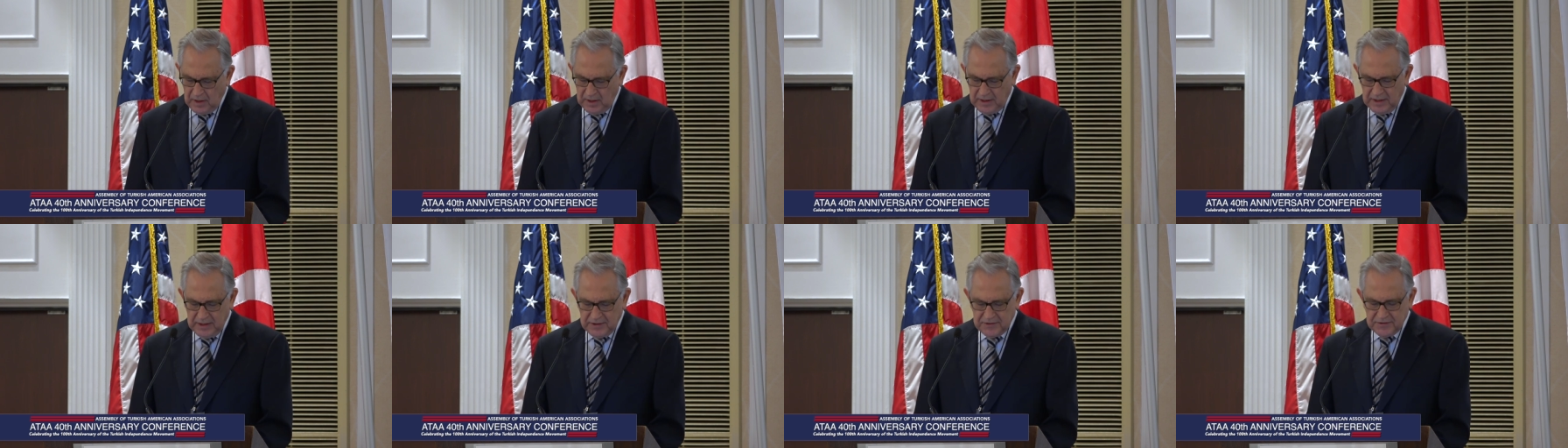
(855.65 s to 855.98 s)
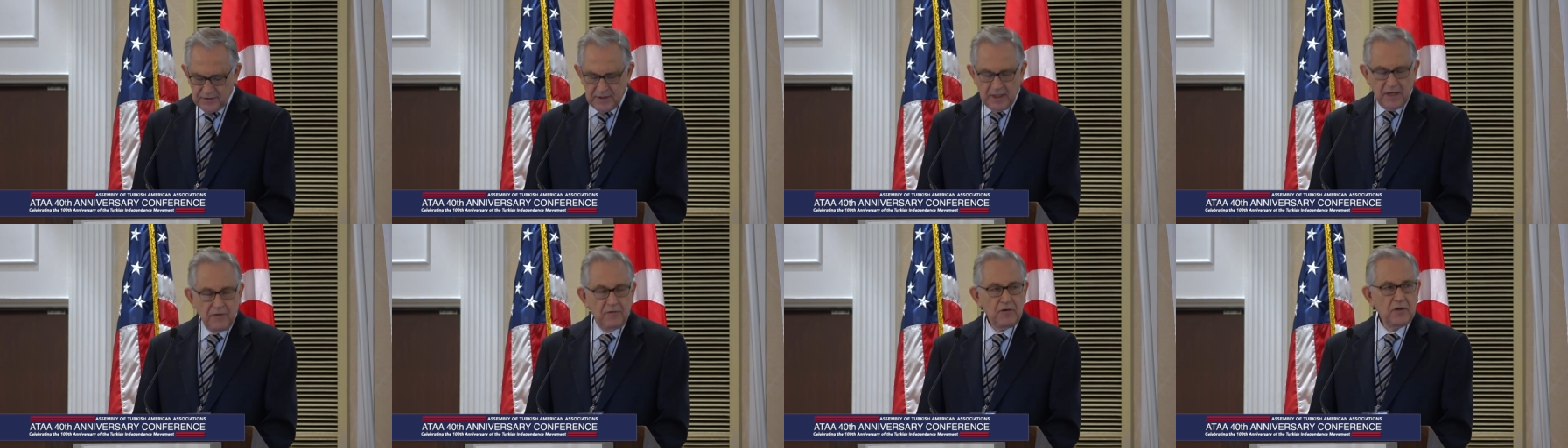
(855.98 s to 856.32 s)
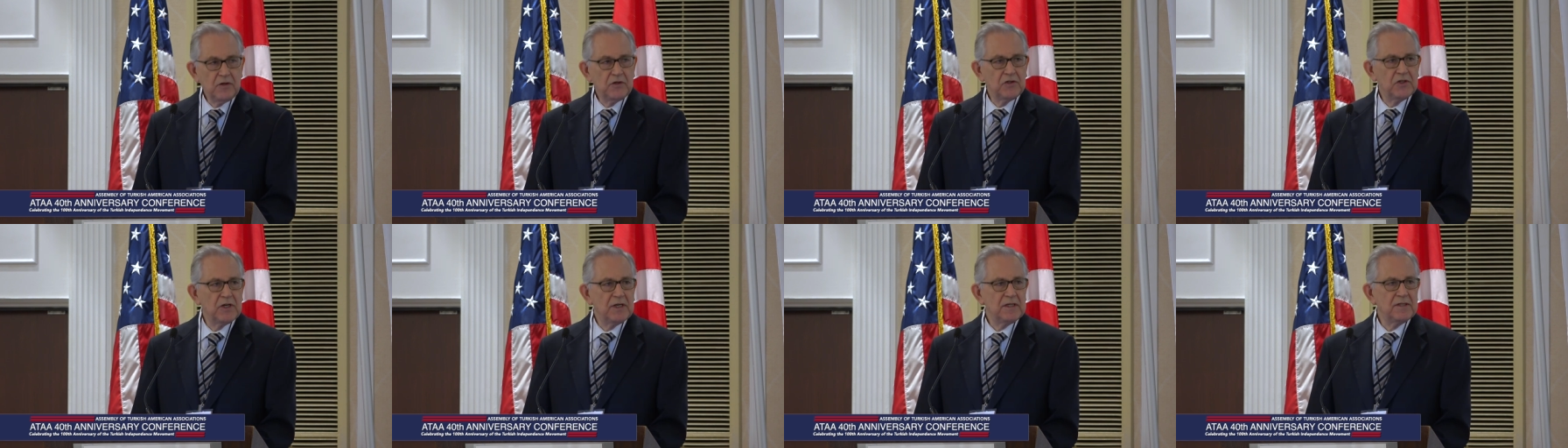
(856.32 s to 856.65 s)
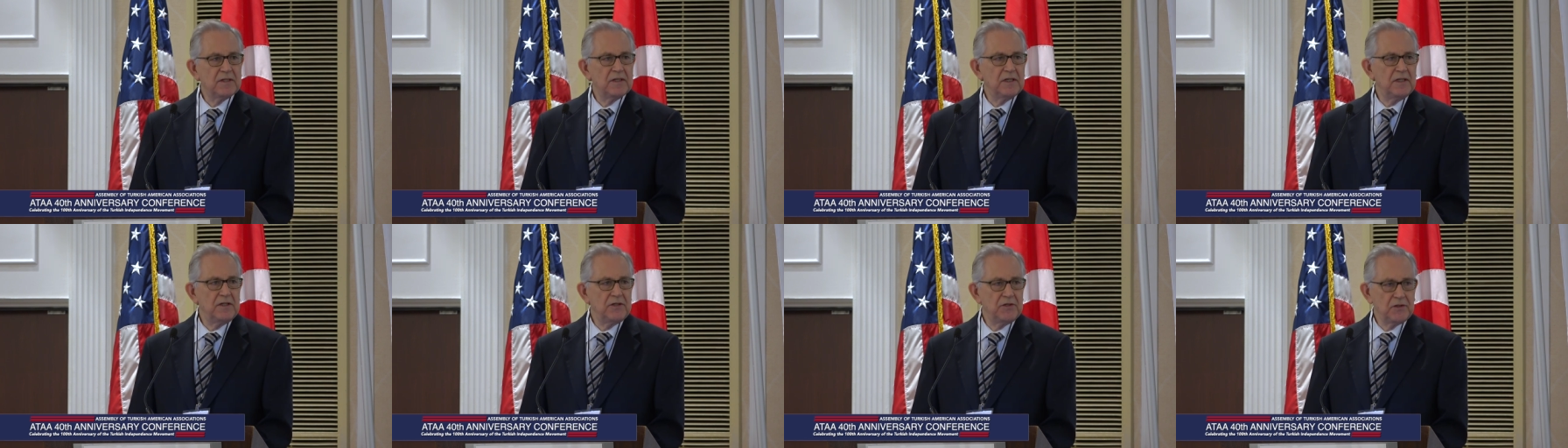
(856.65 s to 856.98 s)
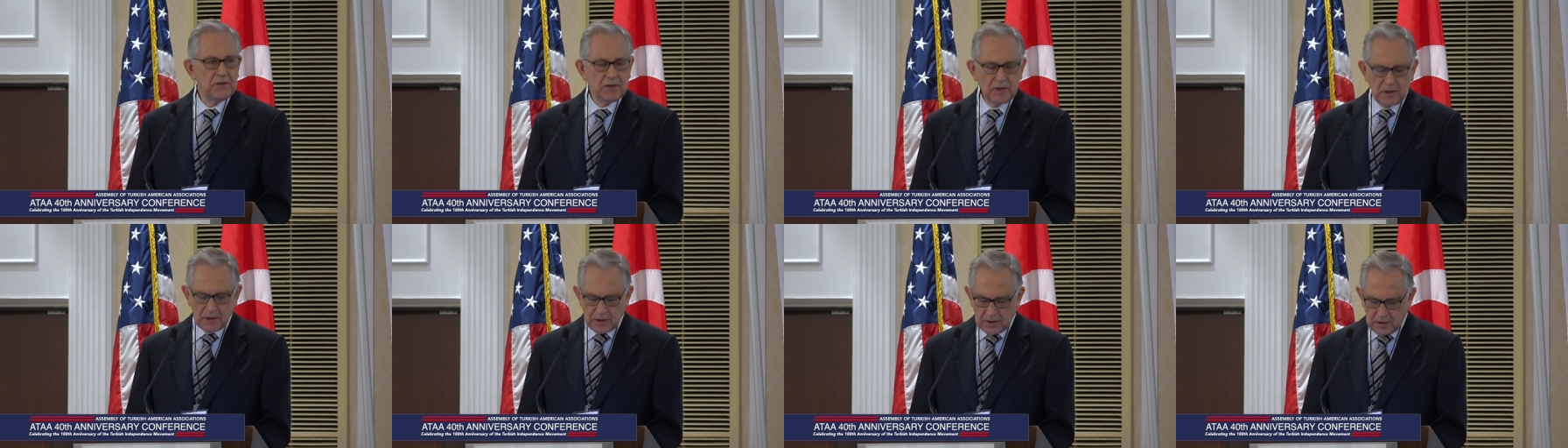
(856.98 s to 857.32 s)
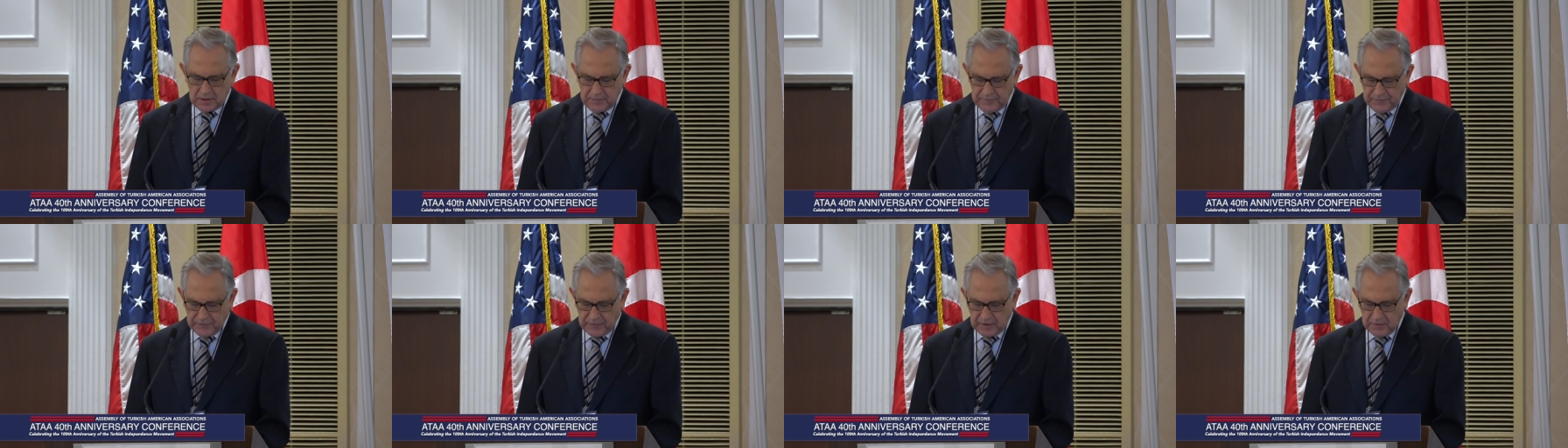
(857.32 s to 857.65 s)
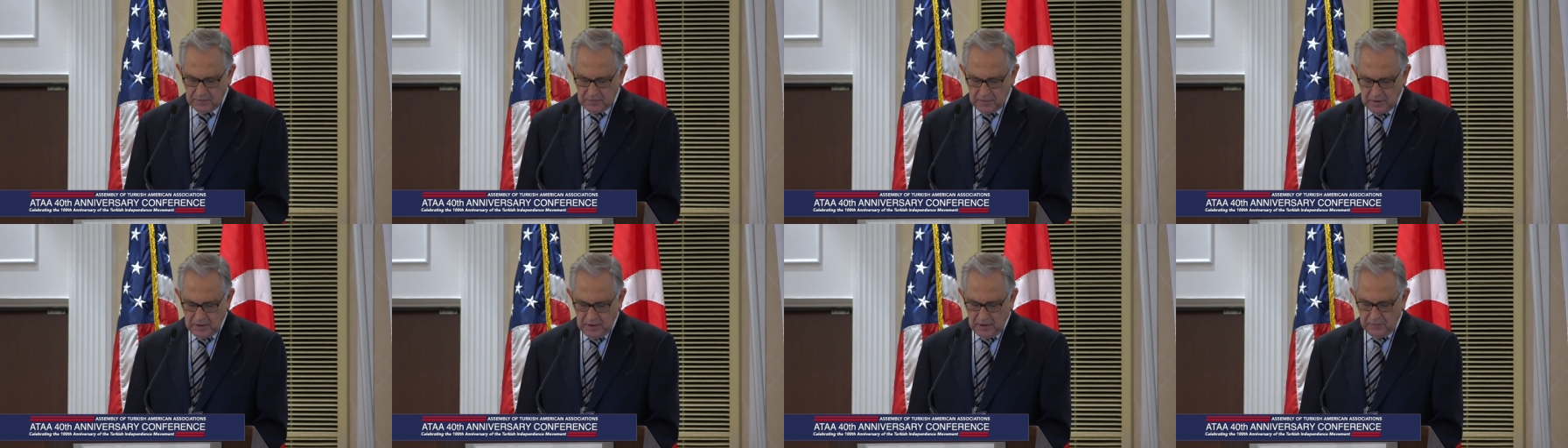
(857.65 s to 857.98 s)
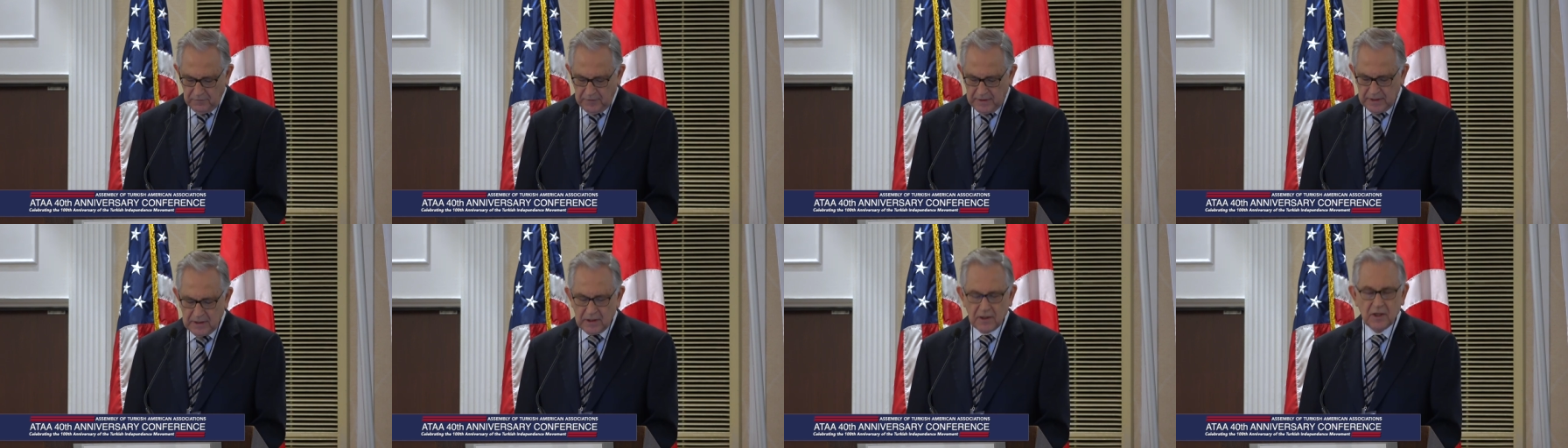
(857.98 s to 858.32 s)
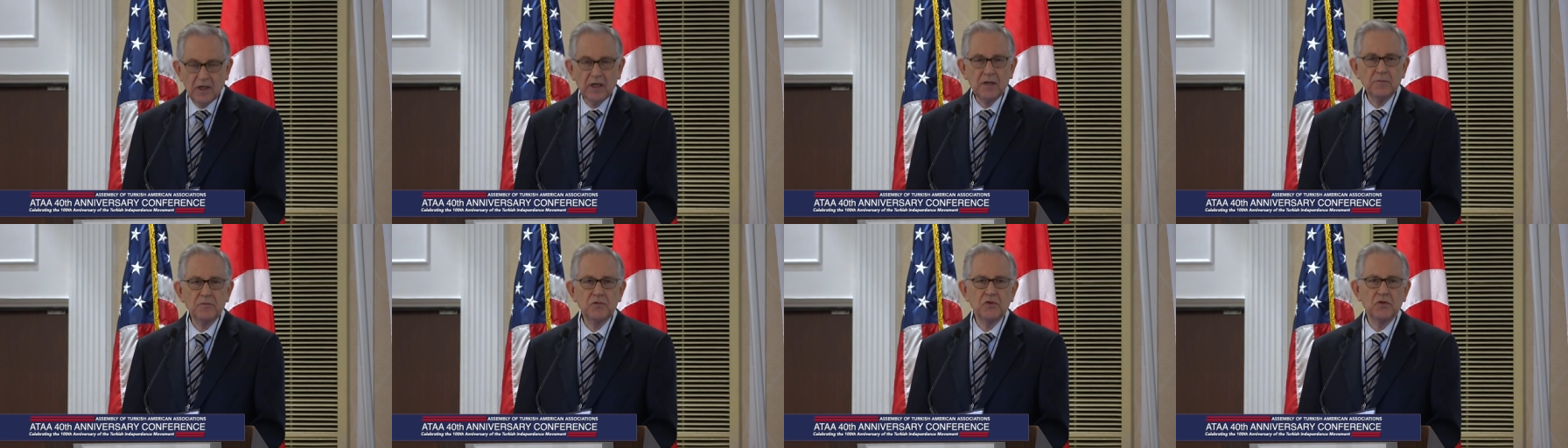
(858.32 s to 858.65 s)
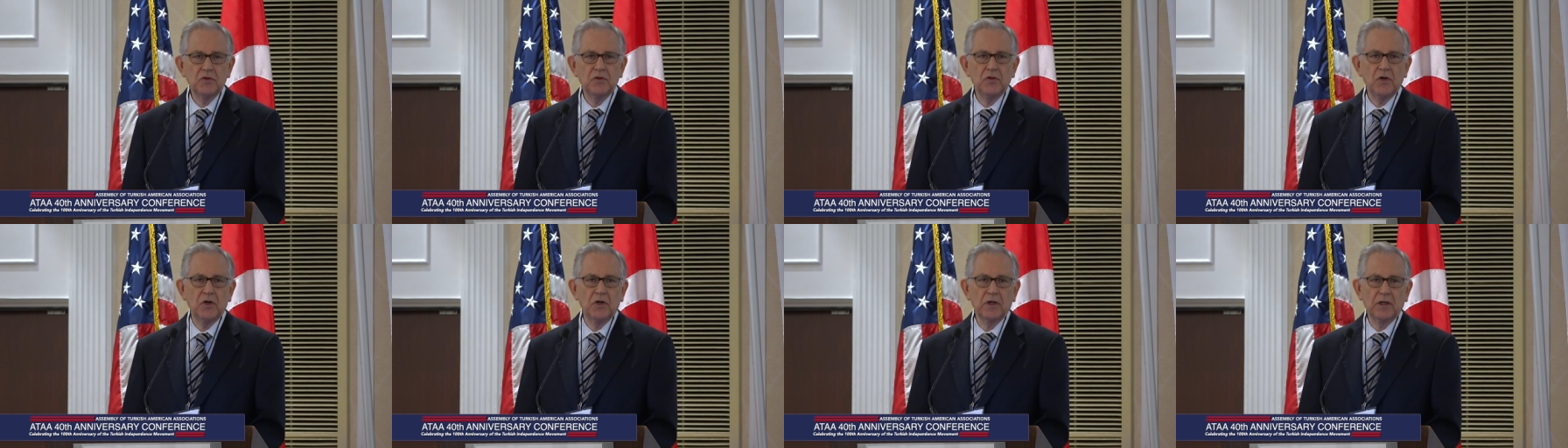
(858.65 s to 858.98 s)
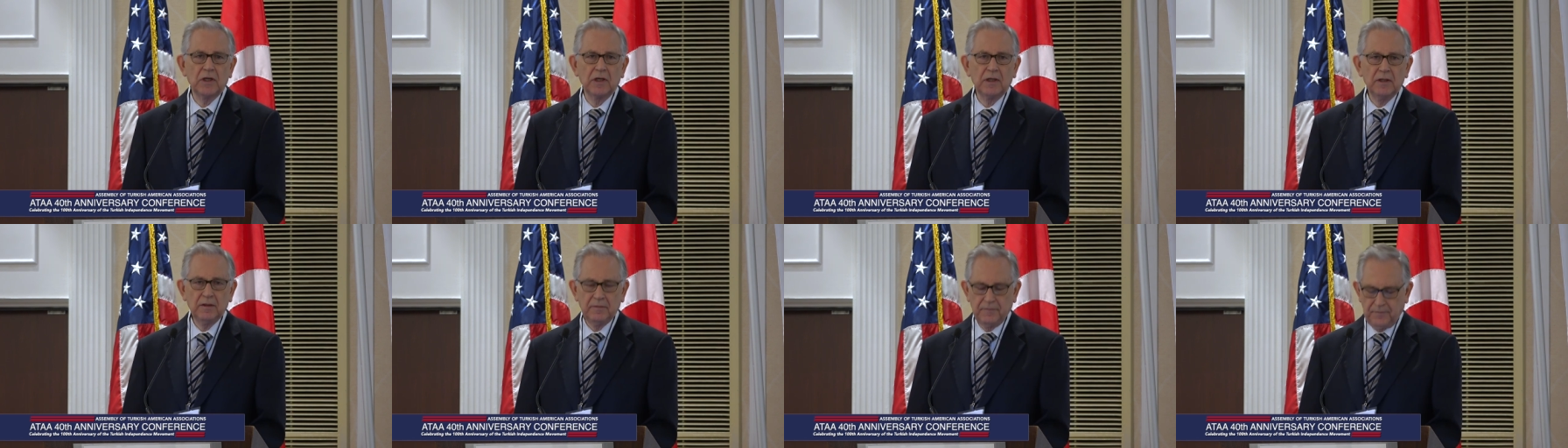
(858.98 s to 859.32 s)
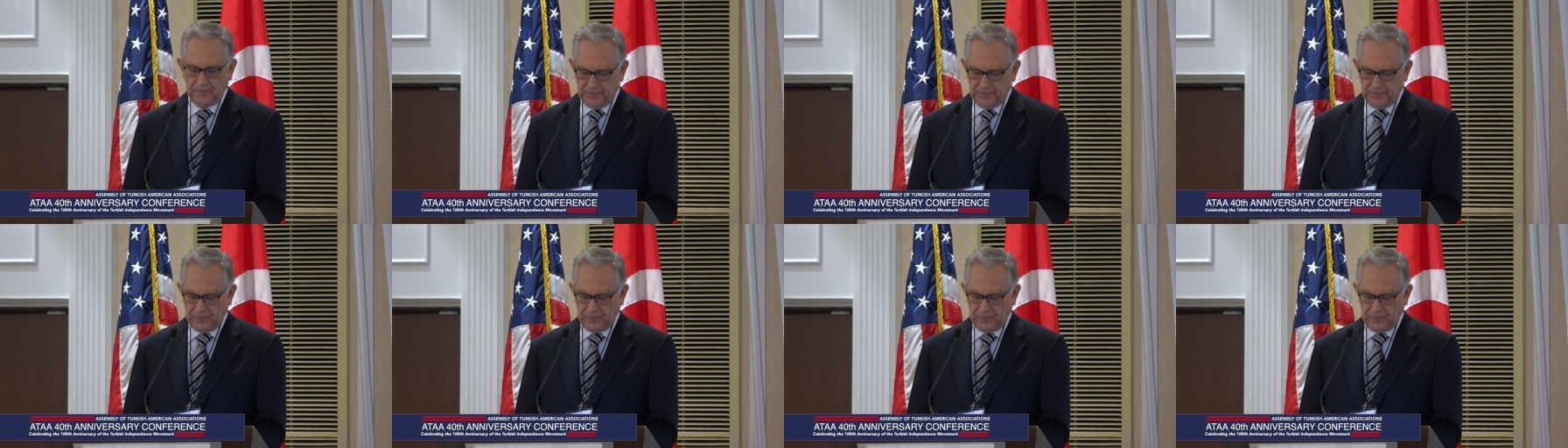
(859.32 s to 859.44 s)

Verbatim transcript: is never just history when it comes to Turkey